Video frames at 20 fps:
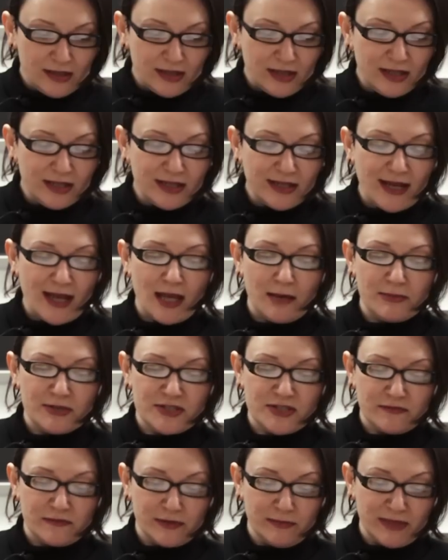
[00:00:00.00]
The eating
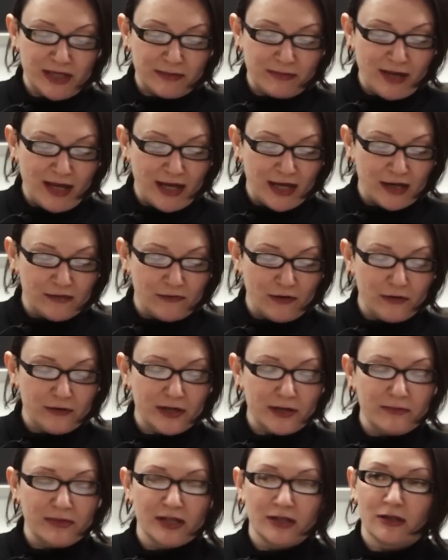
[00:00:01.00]
habits of the Mi'kmaq have
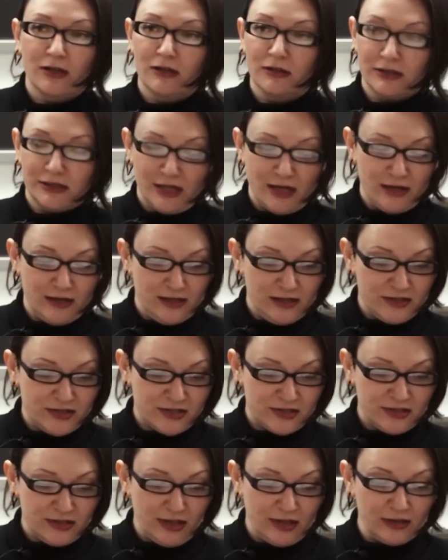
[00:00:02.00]
already been
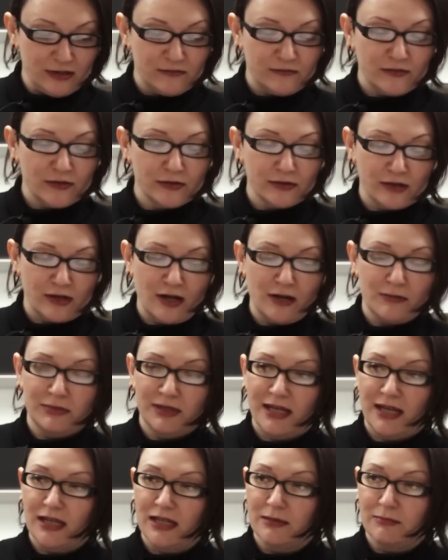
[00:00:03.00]
colonized and are further
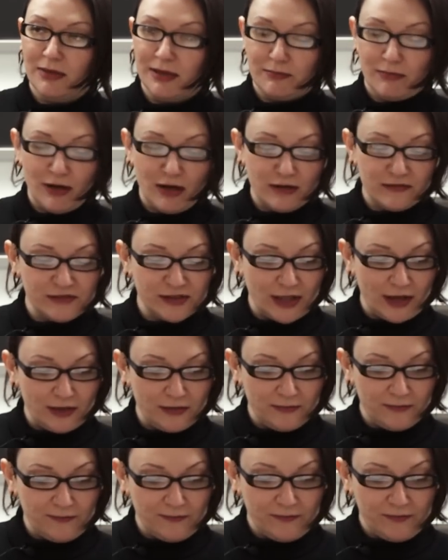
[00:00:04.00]
complicated by
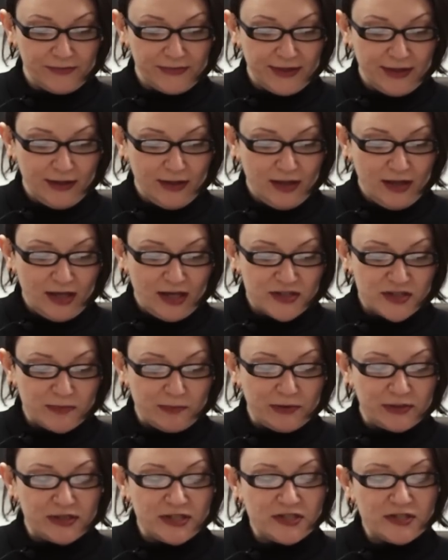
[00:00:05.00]
poverty. As a
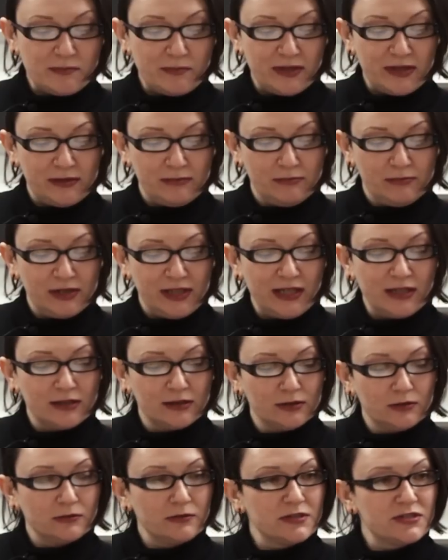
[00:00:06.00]
participant in Benita
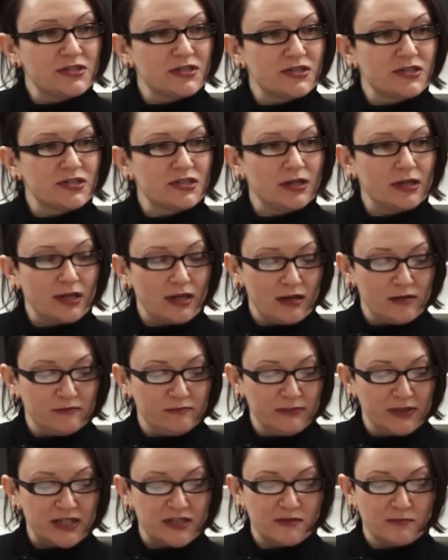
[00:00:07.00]
Lawrence's study
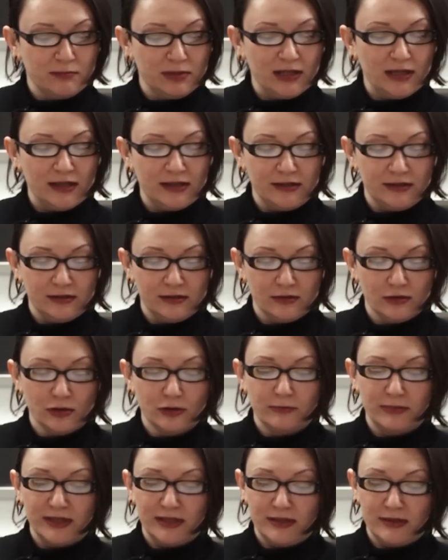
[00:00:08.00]
of mixed blood,
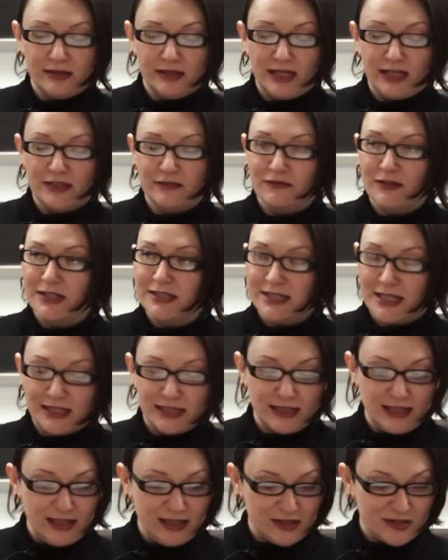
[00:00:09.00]
urban, native
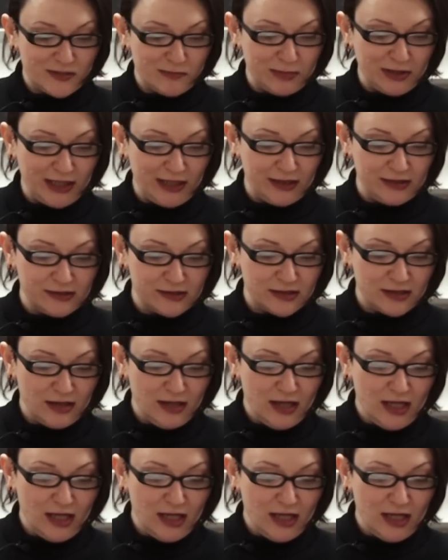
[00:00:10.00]
identity explained,